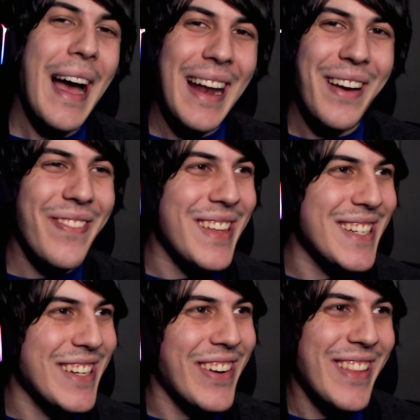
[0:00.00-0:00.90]
I love
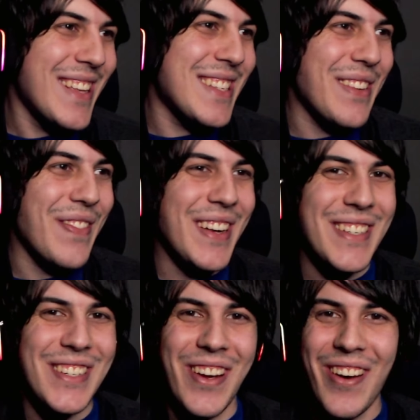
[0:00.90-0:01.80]
this show. This is a
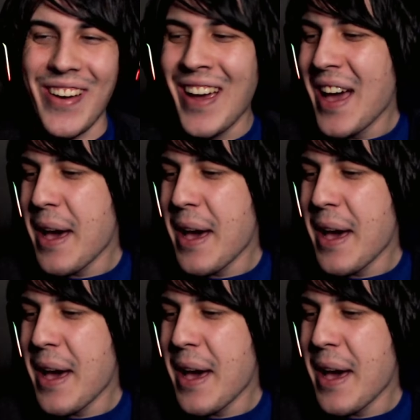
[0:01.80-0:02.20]
fun show.